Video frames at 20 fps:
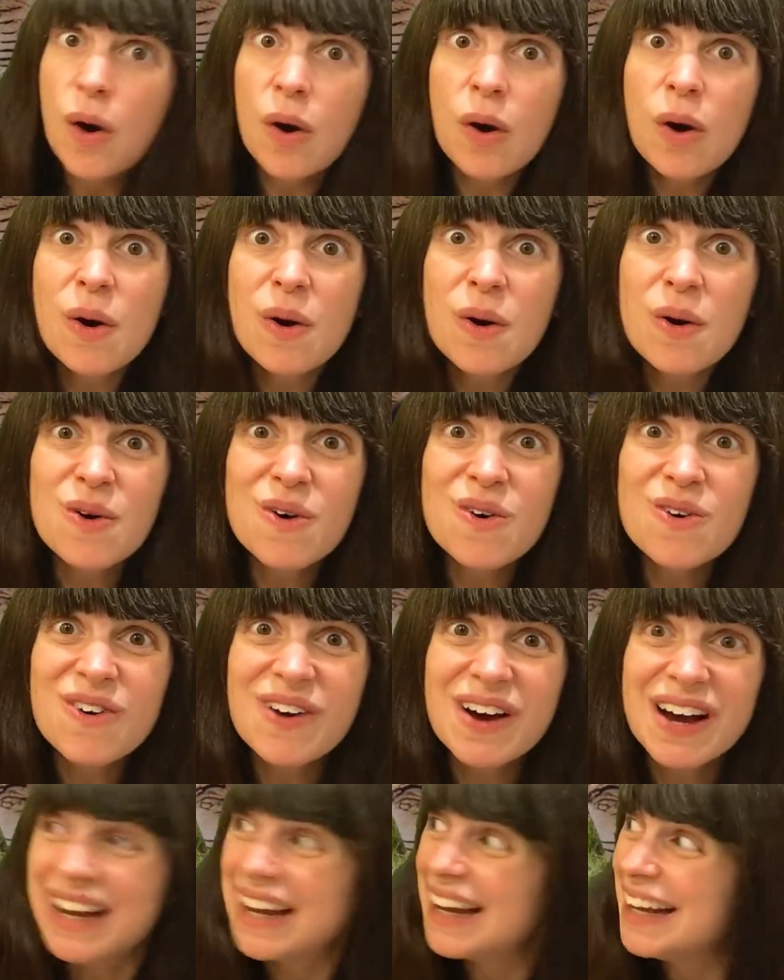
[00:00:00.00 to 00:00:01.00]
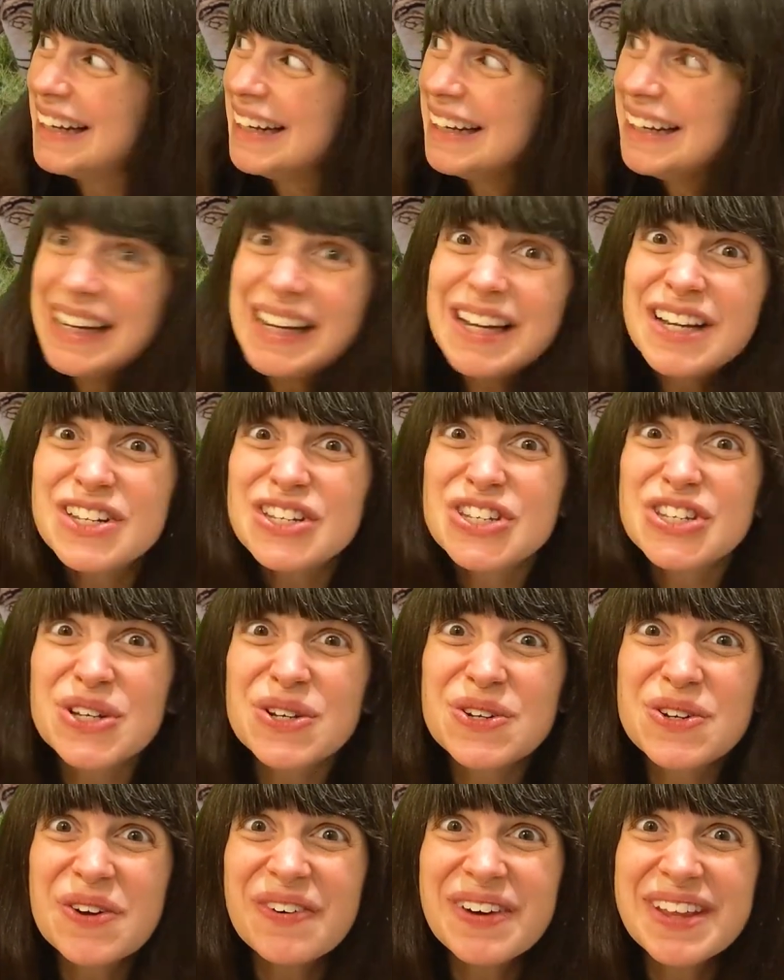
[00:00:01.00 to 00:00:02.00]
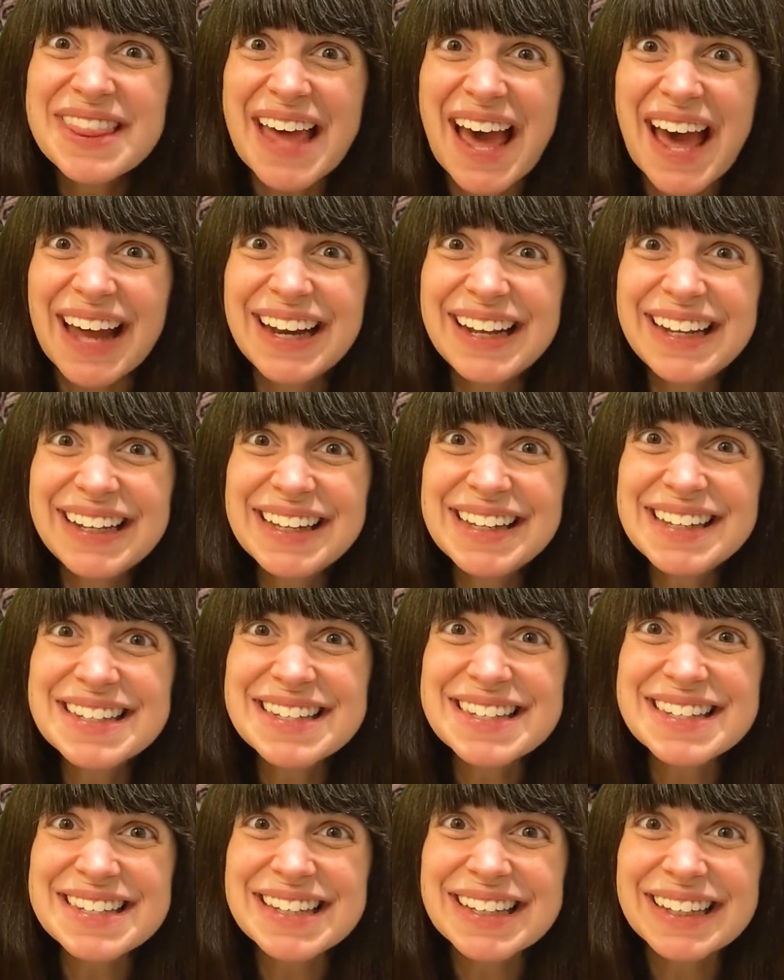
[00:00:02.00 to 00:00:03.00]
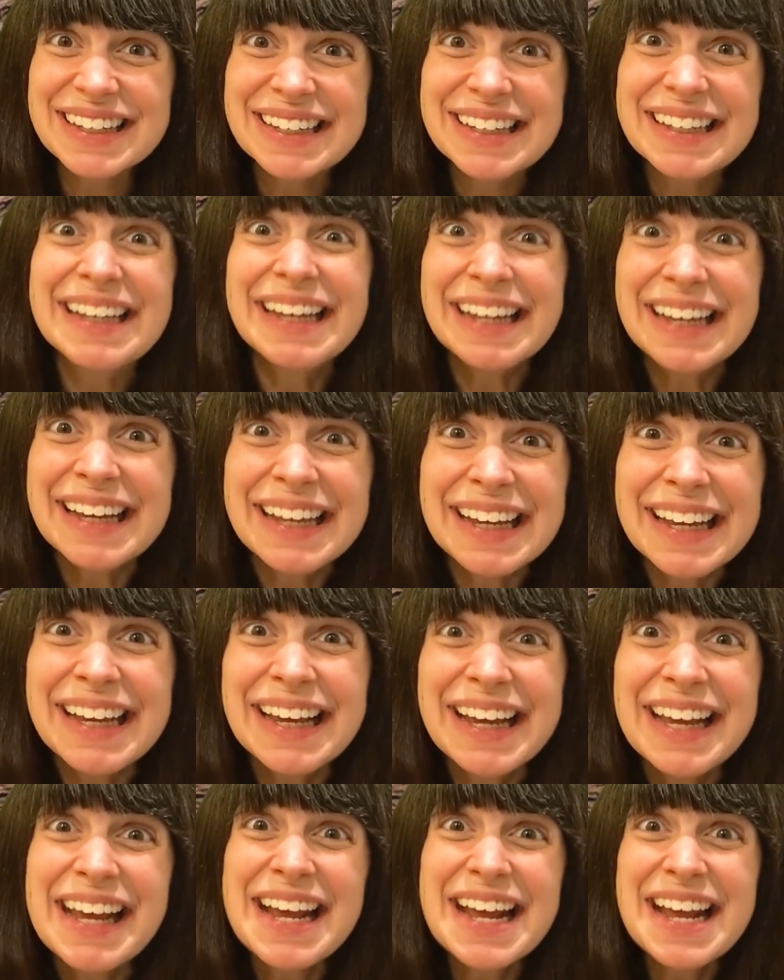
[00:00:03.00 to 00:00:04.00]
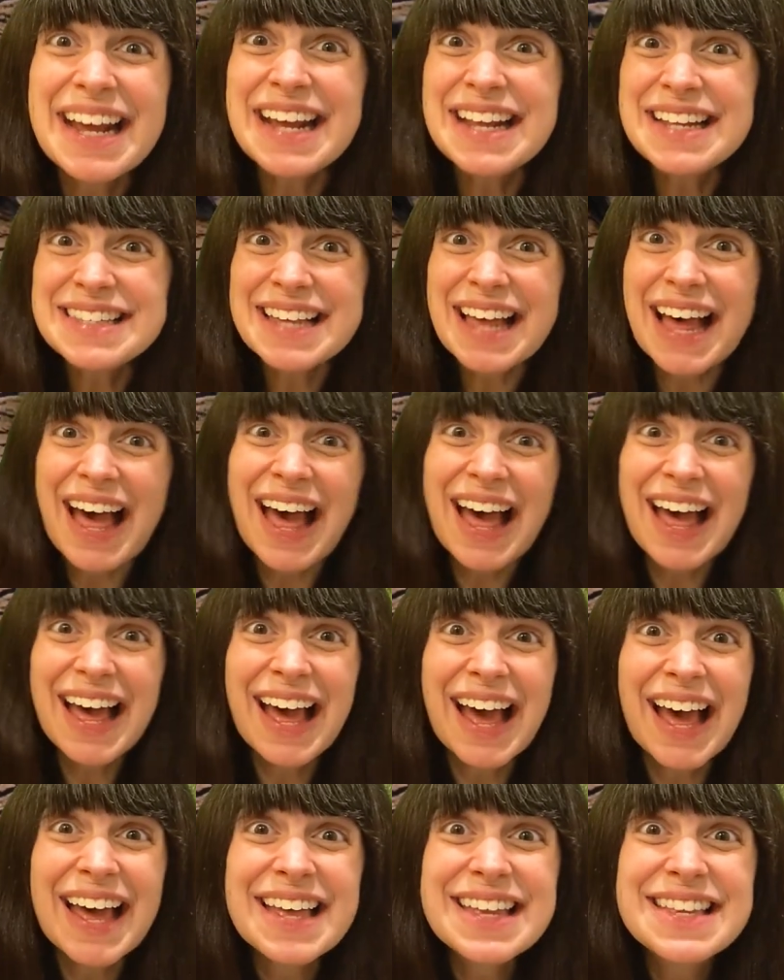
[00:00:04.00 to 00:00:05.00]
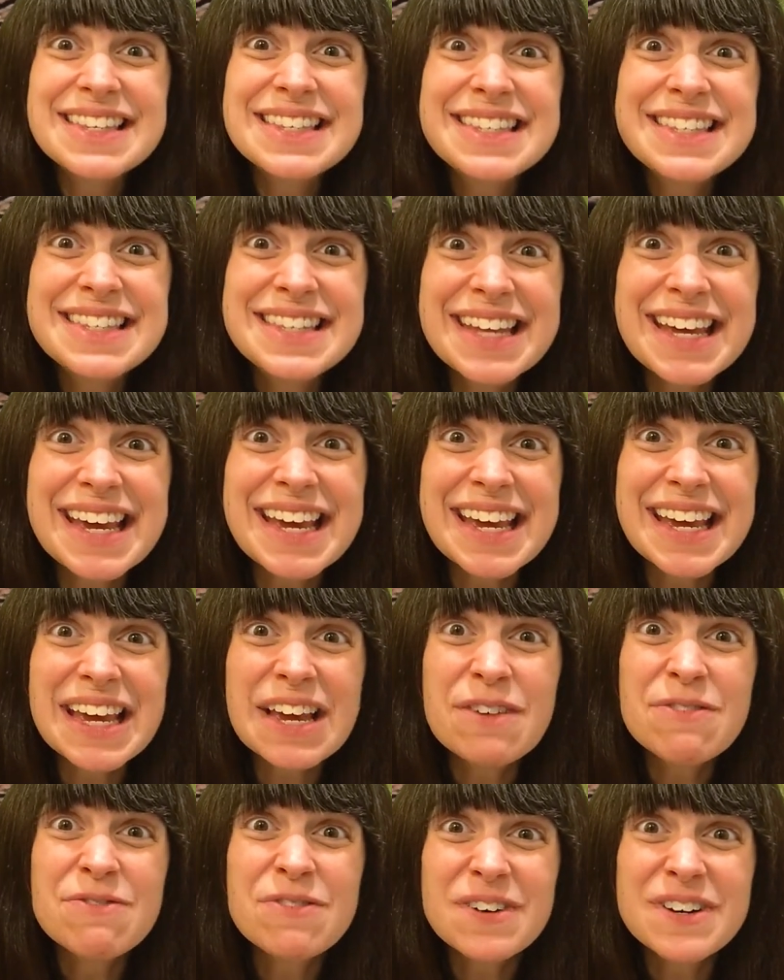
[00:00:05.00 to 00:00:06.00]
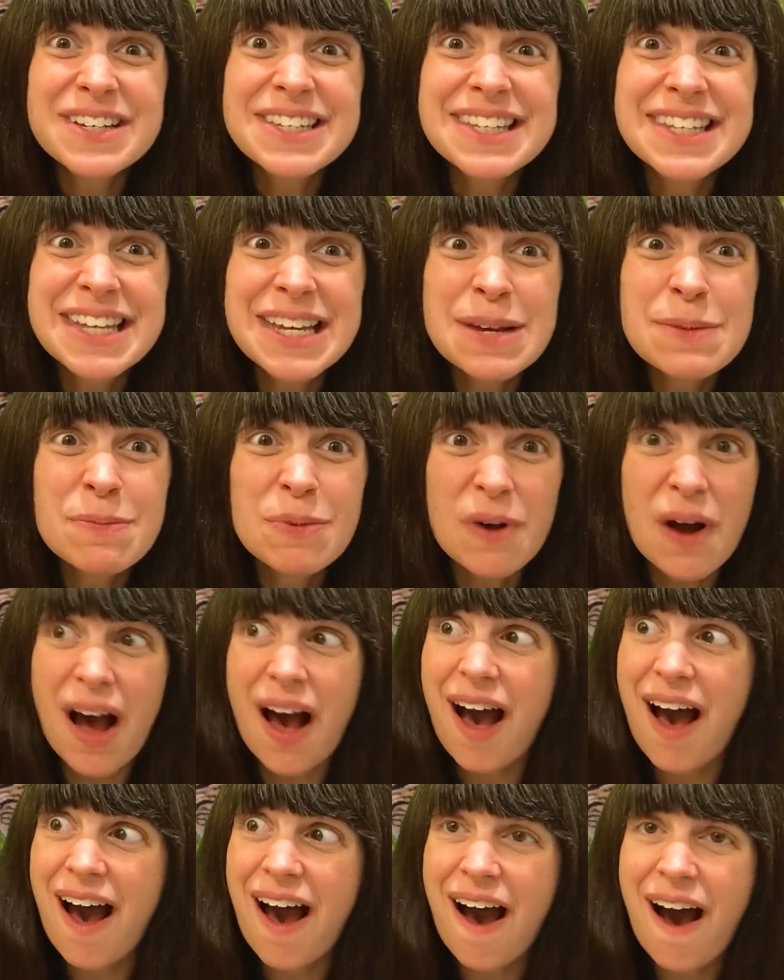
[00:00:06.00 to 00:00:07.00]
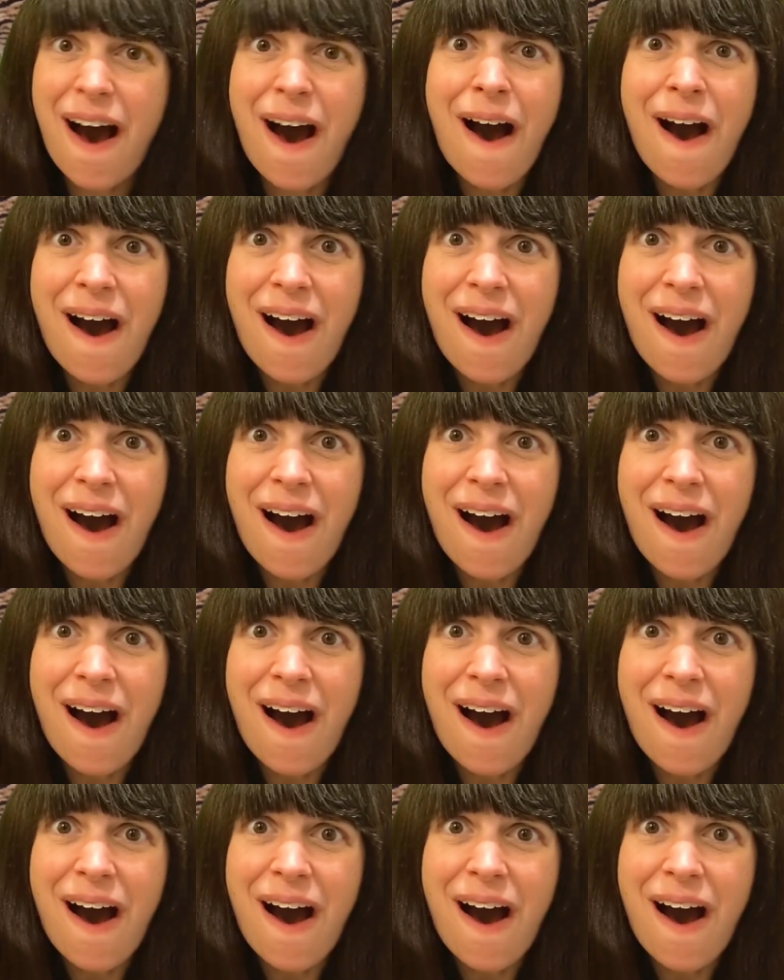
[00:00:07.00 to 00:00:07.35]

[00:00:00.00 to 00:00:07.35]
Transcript: Oh, do you know what that is? It's a Z for zebra.